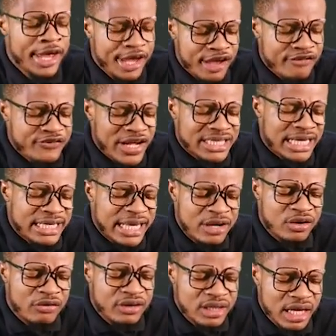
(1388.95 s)
In fact, at the
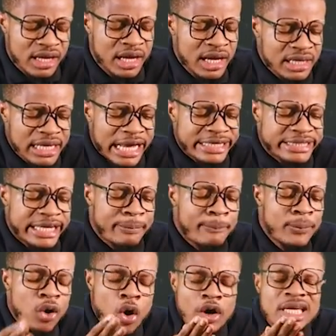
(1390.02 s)
end of the day, there is a
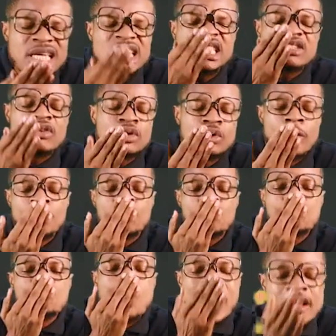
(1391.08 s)
blow kiss for you.
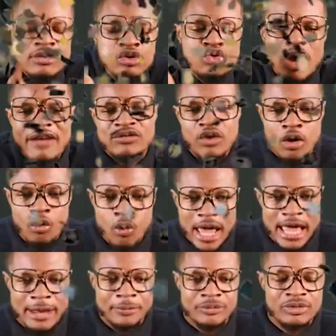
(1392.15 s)
You have done
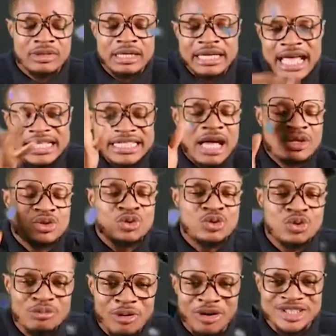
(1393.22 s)
well. Get out. You
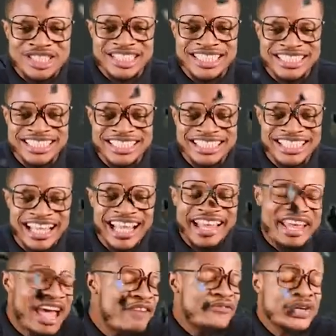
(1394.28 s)
too much.
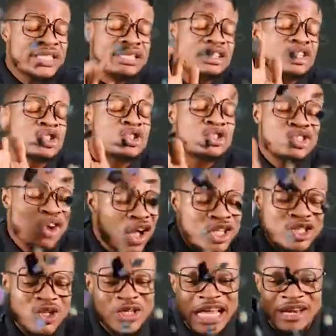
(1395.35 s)
Everything is
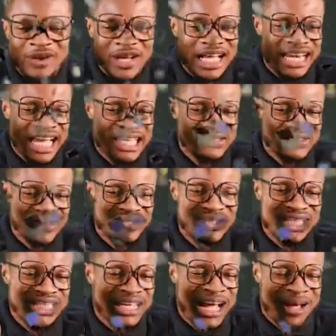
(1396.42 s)
structured and organized for you
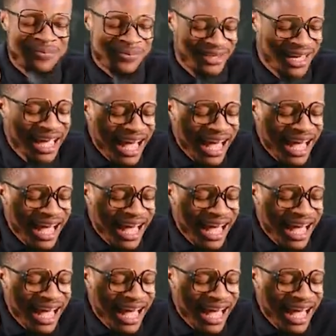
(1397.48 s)
in the app.